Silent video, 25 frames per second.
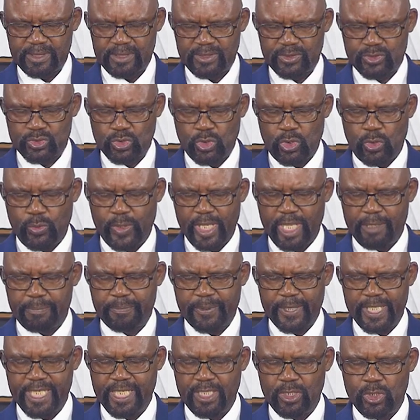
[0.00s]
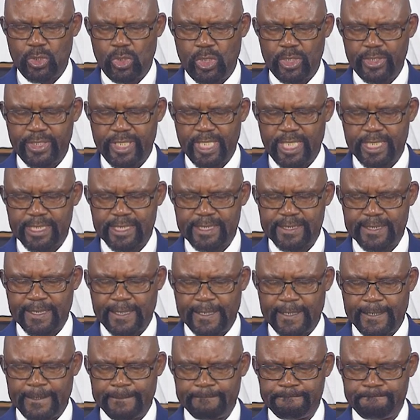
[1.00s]
So we are praying, Lord, that
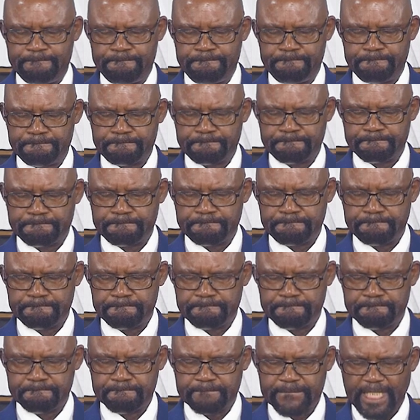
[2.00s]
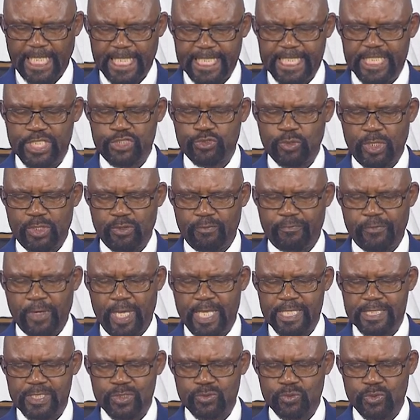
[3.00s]
um, each one of
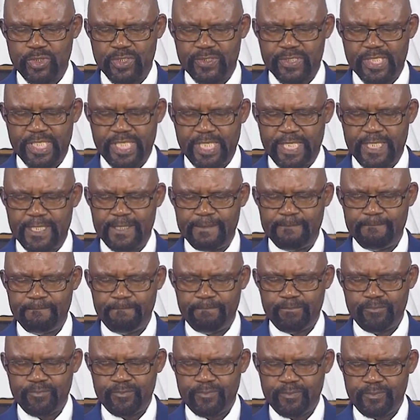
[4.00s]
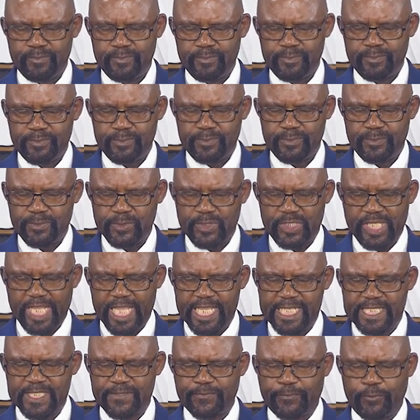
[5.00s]
us who is here
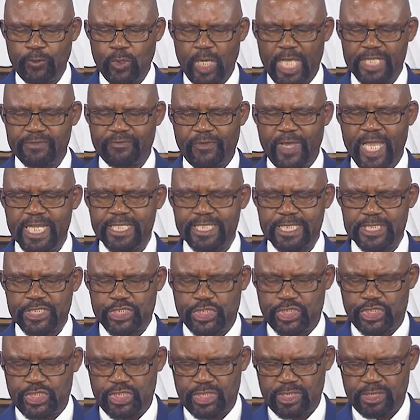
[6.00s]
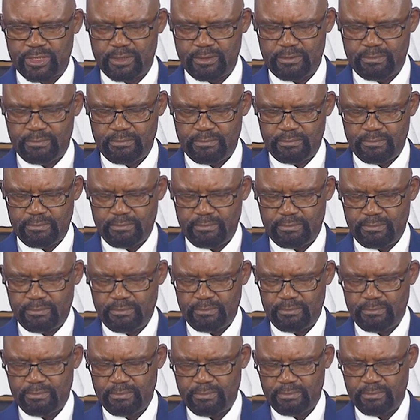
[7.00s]
takes full advantage
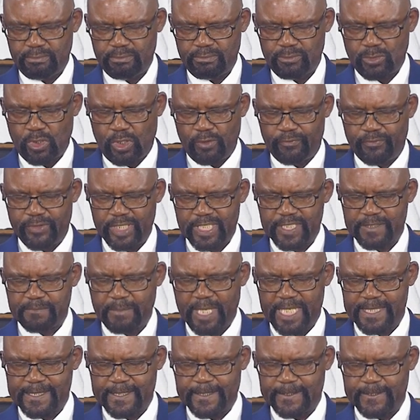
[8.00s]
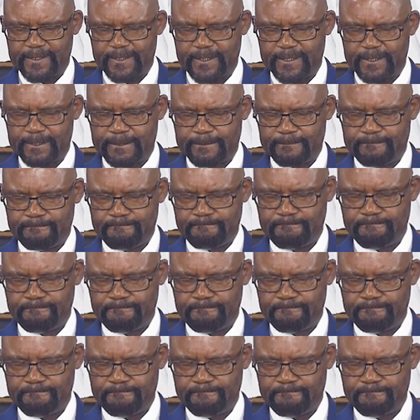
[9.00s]
of this message.